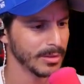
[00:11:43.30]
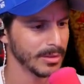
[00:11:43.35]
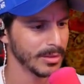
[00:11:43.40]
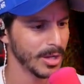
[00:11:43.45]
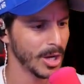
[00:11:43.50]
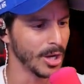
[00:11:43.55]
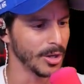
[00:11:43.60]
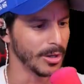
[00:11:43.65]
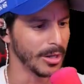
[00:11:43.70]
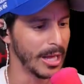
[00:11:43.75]

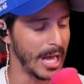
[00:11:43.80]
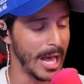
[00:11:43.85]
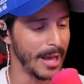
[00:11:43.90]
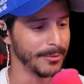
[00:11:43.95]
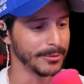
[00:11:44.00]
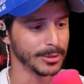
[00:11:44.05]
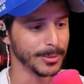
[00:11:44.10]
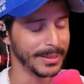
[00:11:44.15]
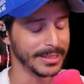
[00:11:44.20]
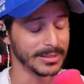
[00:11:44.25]
Oh, no. I
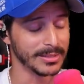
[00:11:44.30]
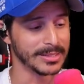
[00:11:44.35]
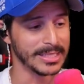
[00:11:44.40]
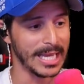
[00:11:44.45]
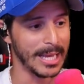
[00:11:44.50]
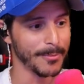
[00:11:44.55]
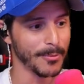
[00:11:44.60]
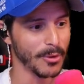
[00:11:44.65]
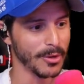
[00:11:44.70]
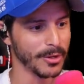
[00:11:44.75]
was about to say,
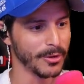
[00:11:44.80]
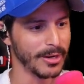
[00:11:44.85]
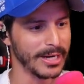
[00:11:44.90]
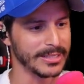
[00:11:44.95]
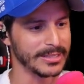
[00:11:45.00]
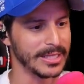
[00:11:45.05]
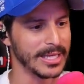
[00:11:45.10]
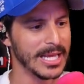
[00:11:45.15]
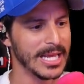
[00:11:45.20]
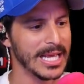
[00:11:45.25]
I'm going
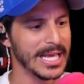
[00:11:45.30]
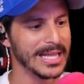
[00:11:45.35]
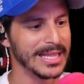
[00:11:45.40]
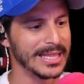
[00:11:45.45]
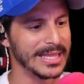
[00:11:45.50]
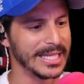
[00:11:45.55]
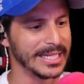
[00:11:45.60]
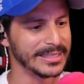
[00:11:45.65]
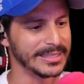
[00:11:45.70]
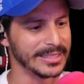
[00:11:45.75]
crazy.
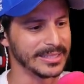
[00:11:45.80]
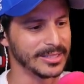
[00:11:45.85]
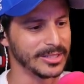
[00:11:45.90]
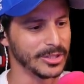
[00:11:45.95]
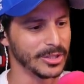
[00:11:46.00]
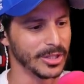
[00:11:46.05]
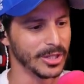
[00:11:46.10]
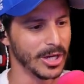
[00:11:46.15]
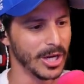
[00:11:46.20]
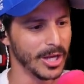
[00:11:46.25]
This is
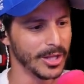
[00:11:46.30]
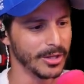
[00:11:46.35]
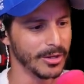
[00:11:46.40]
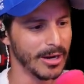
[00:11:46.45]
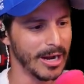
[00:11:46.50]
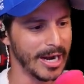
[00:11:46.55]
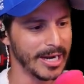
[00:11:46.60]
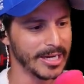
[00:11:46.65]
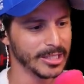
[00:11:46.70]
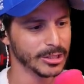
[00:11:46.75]
your other
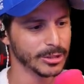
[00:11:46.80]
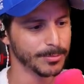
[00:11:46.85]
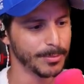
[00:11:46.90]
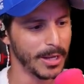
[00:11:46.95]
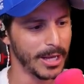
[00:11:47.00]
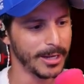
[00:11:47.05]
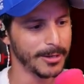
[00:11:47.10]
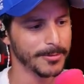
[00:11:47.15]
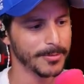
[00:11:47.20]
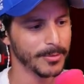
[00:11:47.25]
hiding
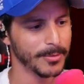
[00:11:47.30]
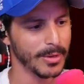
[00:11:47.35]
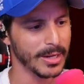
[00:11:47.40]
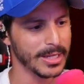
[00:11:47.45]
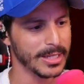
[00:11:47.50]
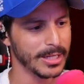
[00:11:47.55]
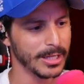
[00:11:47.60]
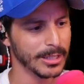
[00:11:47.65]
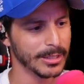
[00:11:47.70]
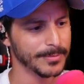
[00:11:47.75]
spot
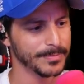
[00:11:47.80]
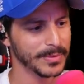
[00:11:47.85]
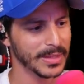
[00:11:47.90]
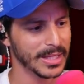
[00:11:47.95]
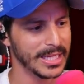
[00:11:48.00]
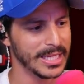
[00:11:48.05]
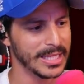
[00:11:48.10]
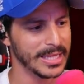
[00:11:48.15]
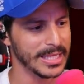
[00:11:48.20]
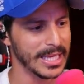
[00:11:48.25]
right here
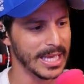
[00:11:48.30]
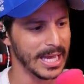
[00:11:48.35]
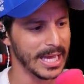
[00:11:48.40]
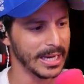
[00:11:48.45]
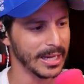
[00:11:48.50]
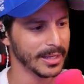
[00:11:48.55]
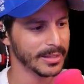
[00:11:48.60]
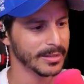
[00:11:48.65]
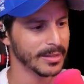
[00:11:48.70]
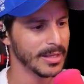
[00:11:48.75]
in the
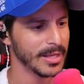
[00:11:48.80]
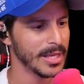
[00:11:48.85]
attic.